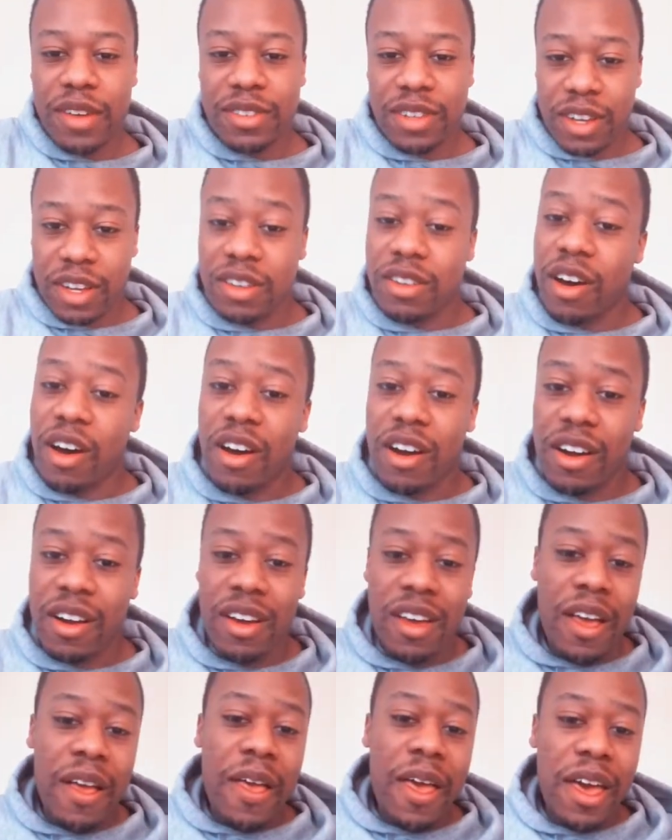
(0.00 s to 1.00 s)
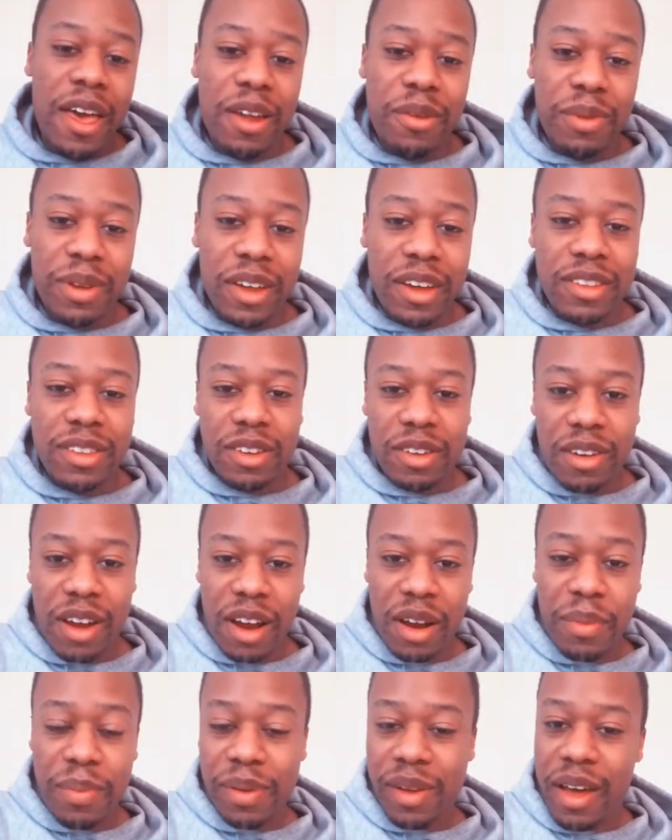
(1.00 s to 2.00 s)
a guitar and would like to learn how
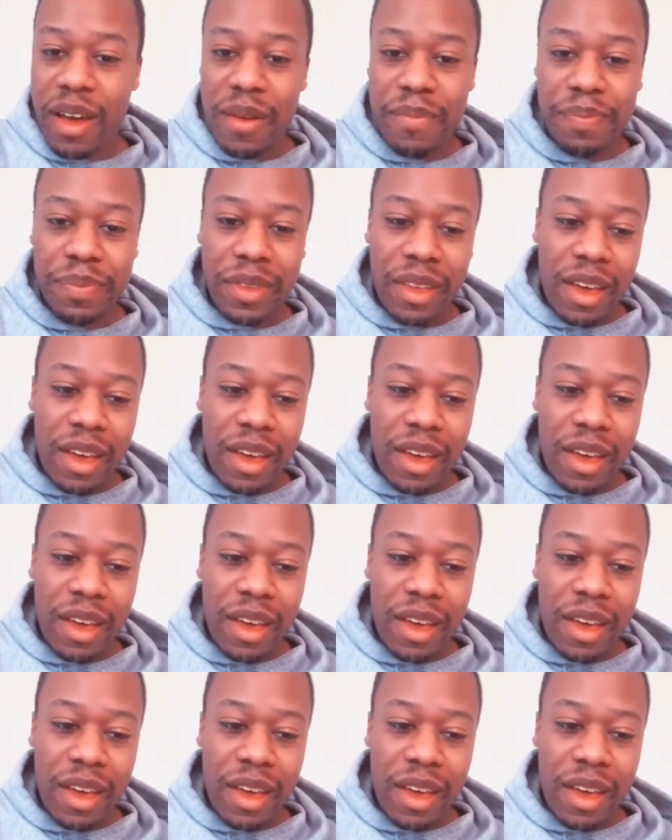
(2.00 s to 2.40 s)
to play.